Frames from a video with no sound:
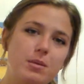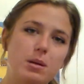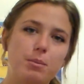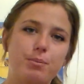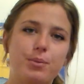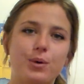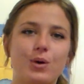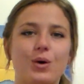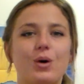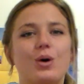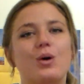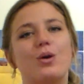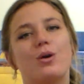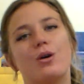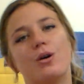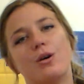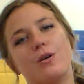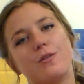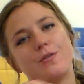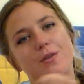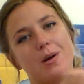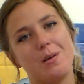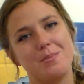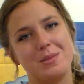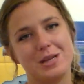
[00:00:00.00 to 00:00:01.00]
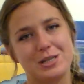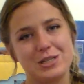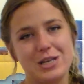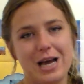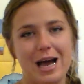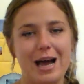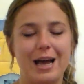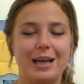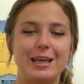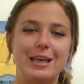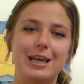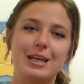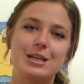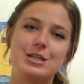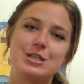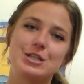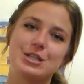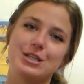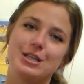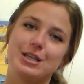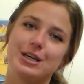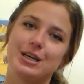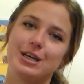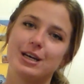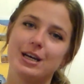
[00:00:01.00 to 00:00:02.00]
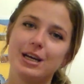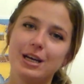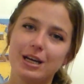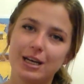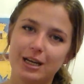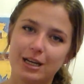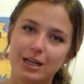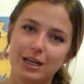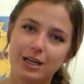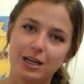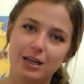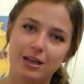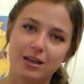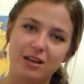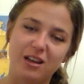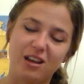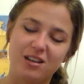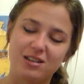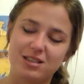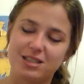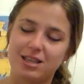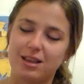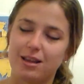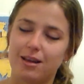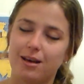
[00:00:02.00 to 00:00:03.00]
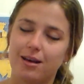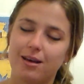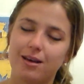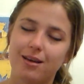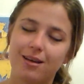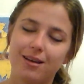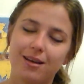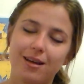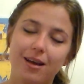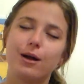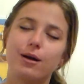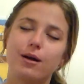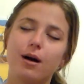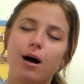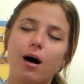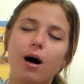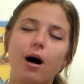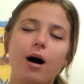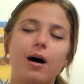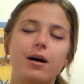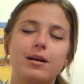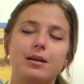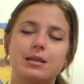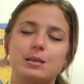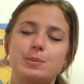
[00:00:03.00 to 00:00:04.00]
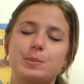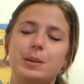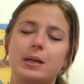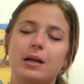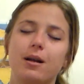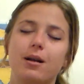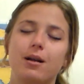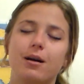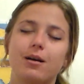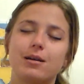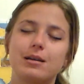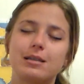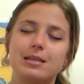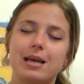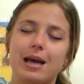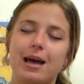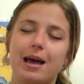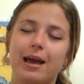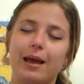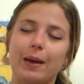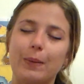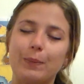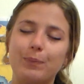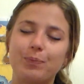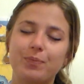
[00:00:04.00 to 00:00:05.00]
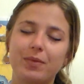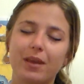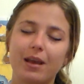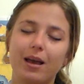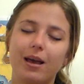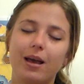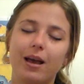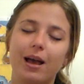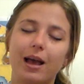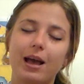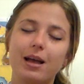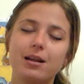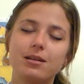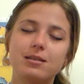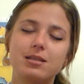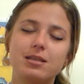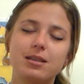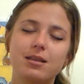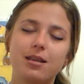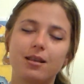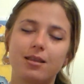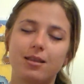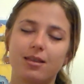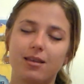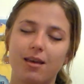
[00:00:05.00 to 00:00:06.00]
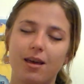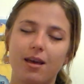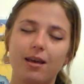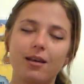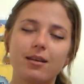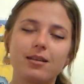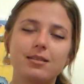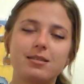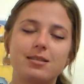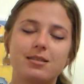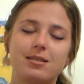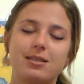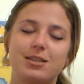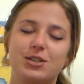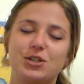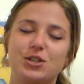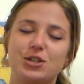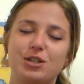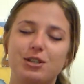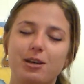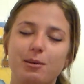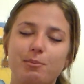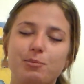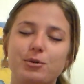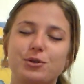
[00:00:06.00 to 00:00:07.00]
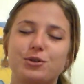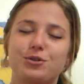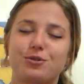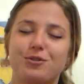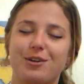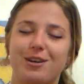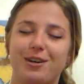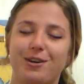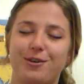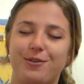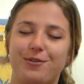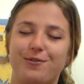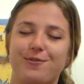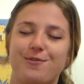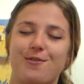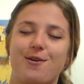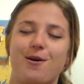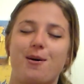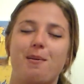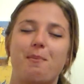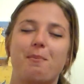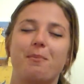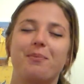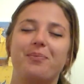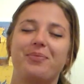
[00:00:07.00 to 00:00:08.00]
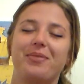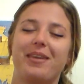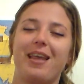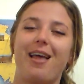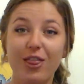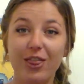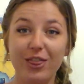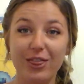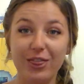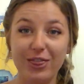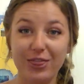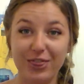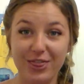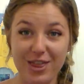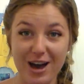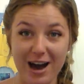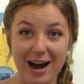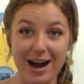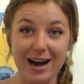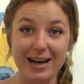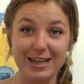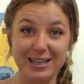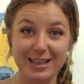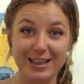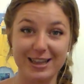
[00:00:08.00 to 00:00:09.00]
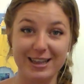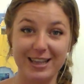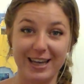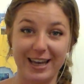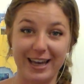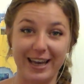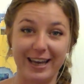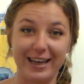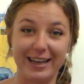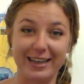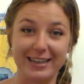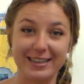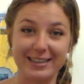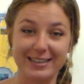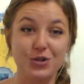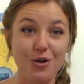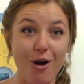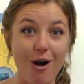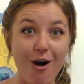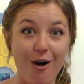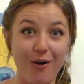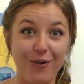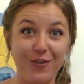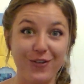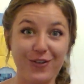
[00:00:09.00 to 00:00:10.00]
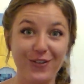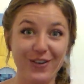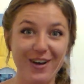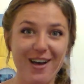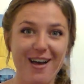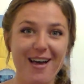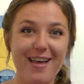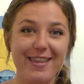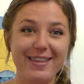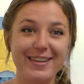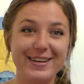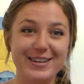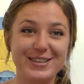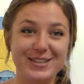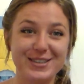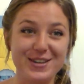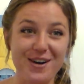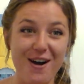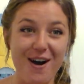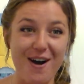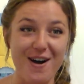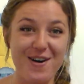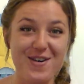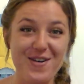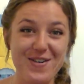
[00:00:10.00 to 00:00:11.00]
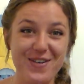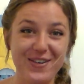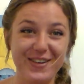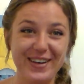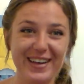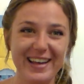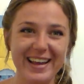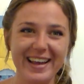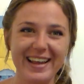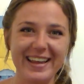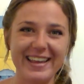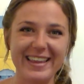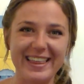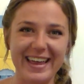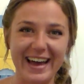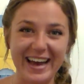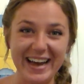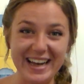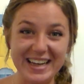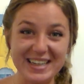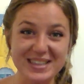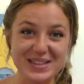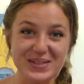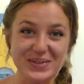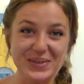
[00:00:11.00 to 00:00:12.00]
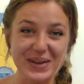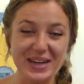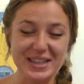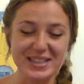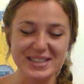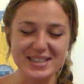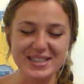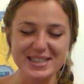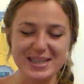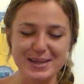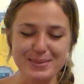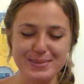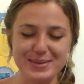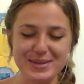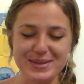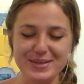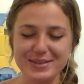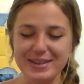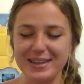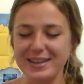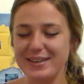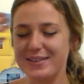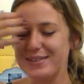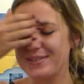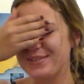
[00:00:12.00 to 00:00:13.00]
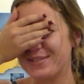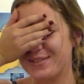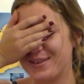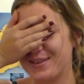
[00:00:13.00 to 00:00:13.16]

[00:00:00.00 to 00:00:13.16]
from the bore or from the tank into the, oh God, it's been a long day. Into the things that sheep drink from. That thing, the trough. That's what sheep drink from.